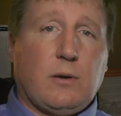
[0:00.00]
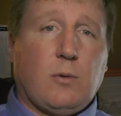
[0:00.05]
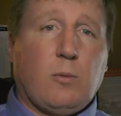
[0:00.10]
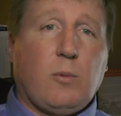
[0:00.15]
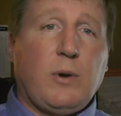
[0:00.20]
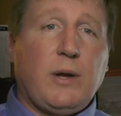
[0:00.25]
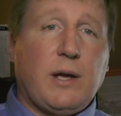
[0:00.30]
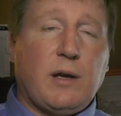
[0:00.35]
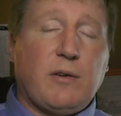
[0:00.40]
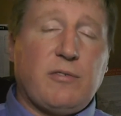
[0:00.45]

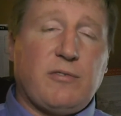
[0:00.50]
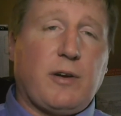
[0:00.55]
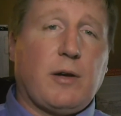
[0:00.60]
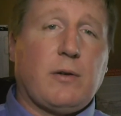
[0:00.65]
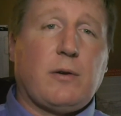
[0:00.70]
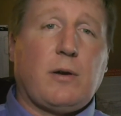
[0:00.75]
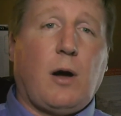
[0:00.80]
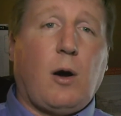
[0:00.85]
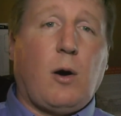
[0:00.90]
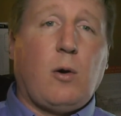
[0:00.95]
We have
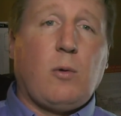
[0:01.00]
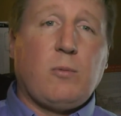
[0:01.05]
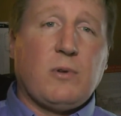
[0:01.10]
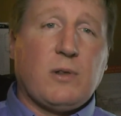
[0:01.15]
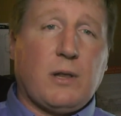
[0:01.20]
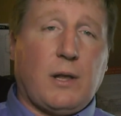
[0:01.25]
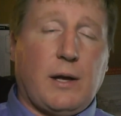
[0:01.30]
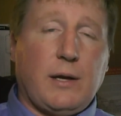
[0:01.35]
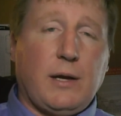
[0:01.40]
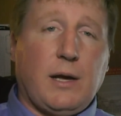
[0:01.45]
found a home
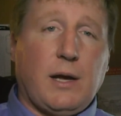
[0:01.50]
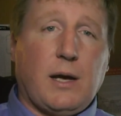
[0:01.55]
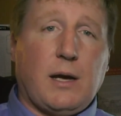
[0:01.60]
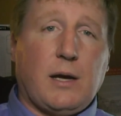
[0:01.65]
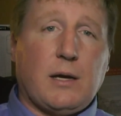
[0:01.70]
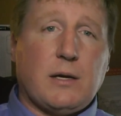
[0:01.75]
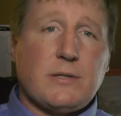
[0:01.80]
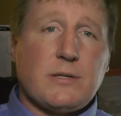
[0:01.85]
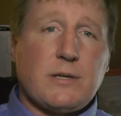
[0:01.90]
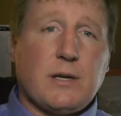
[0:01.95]
with
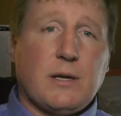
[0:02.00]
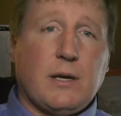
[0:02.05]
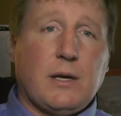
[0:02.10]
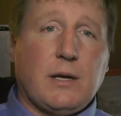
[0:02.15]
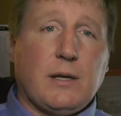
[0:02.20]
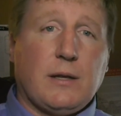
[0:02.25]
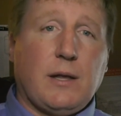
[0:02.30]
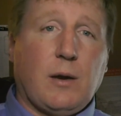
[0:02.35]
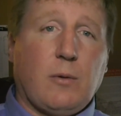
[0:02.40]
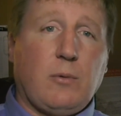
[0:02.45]
Lightcast
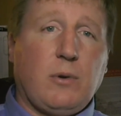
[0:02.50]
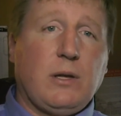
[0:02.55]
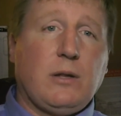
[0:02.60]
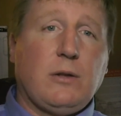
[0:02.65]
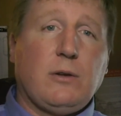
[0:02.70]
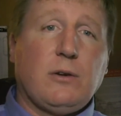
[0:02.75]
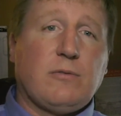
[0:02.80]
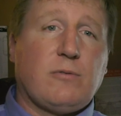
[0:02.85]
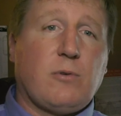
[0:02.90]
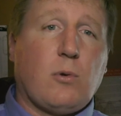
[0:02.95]
that we
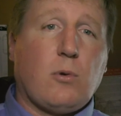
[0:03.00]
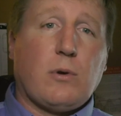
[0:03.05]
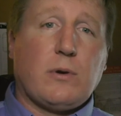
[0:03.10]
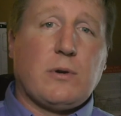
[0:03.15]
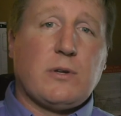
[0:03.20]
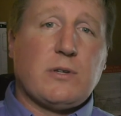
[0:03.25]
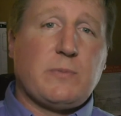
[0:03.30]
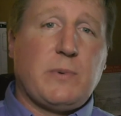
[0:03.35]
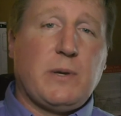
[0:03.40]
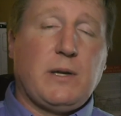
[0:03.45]
look forward
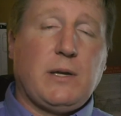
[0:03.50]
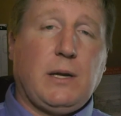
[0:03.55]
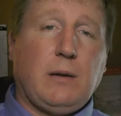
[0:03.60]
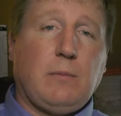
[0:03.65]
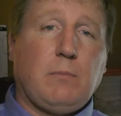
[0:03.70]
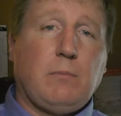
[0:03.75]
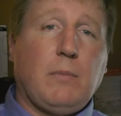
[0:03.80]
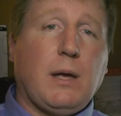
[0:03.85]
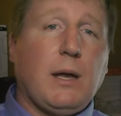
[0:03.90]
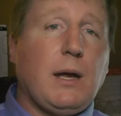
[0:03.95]
to
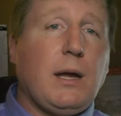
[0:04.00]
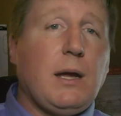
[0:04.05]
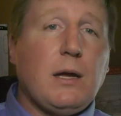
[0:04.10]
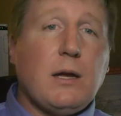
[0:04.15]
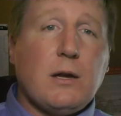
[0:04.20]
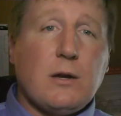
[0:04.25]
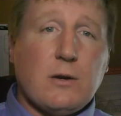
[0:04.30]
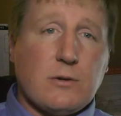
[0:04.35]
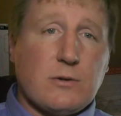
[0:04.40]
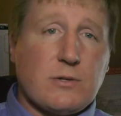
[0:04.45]
spending many
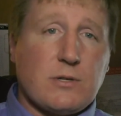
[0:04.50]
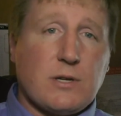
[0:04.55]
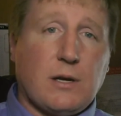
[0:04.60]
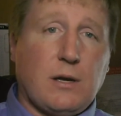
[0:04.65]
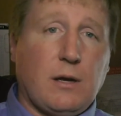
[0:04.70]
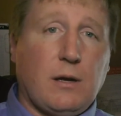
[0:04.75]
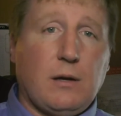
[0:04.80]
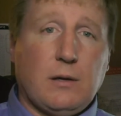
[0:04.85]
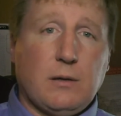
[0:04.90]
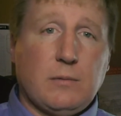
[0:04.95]
years to
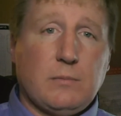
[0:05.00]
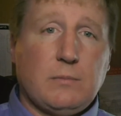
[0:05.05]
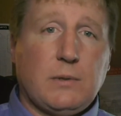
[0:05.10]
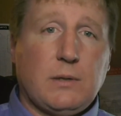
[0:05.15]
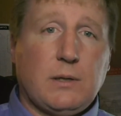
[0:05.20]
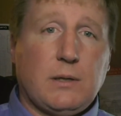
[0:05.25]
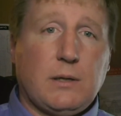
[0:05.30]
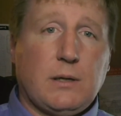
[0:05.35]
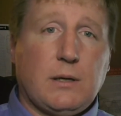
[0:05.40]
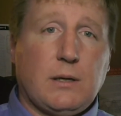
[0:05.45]
come
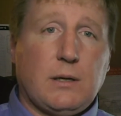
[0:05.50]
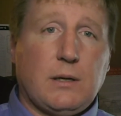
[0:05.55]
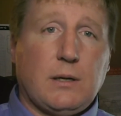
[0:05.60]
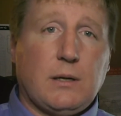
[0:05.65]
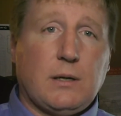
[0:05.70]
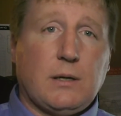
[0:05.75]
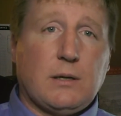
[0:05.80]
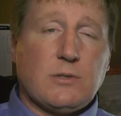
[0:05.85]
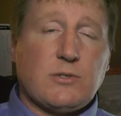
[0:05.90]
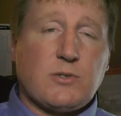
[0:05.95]

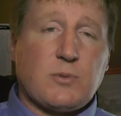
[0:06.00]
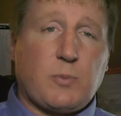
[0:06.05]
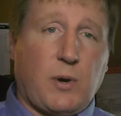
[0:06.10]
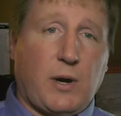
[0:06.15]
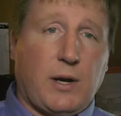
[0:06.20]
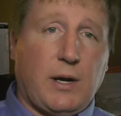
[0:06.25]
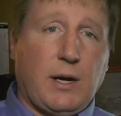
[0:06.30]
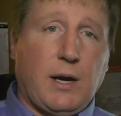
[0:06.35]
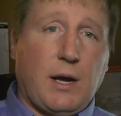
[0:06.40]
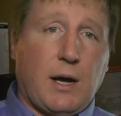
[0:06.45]

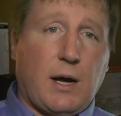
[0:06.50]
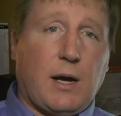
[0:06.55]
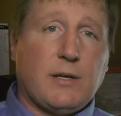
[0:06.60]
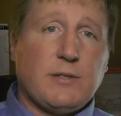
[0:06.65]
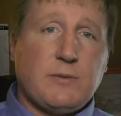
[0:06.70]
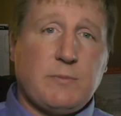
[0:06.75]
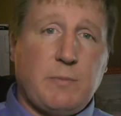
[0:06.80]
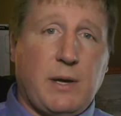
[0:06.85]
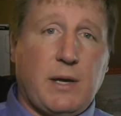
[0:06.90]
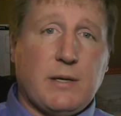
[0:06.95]
spreading
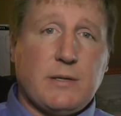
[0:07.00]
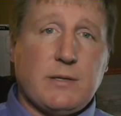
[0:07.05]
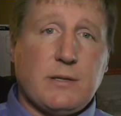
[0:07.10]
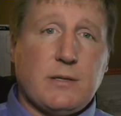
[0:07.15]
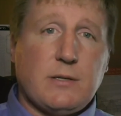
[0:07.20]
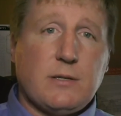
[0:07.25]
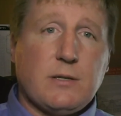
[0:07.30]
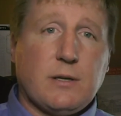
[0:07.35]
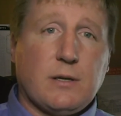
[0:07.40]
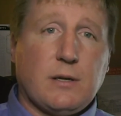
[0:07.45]
God's
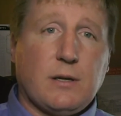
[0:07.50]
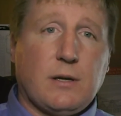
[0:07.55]
message